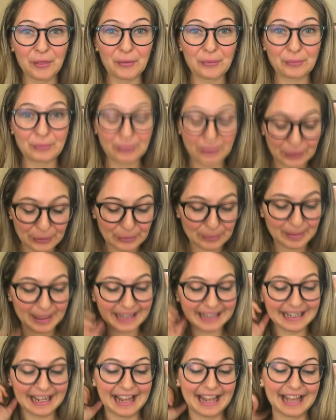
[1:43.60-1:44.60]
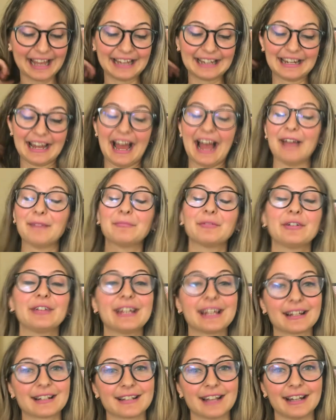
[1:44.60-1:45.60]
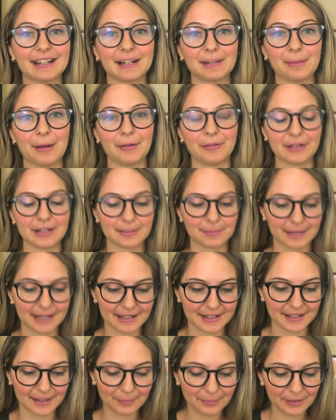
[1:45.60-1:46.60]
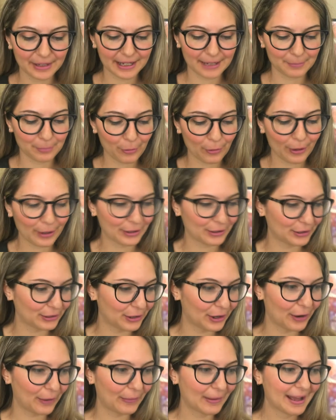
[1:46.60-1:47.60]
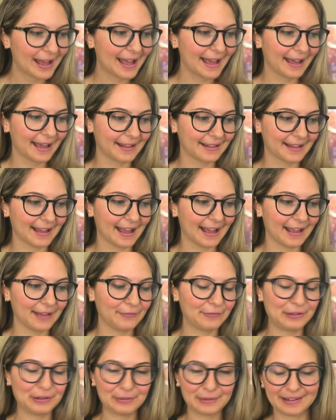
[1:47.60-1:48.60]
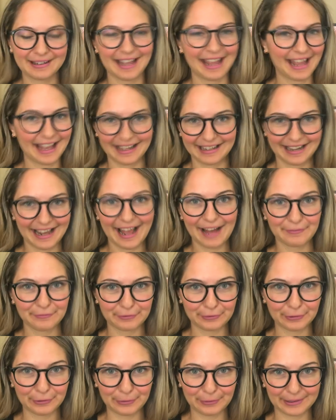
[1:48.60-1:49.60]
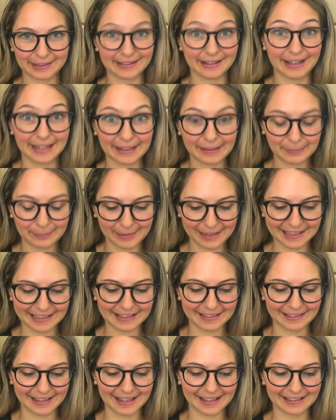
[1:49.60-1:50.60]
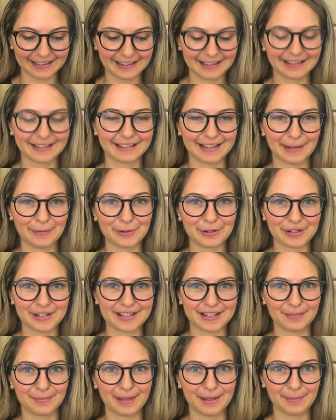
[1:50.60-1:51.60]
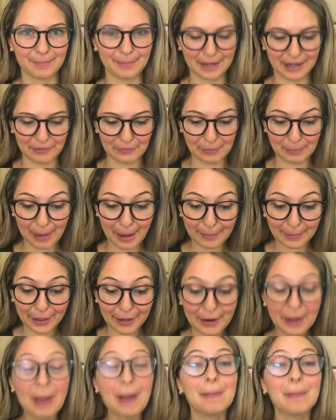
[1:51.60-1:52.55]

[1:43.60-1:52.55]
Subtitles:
the Reuben, and I'm really excited about this because something important to know is that if you can't have gluten like me, then sandwiches can be a bit of a bummer,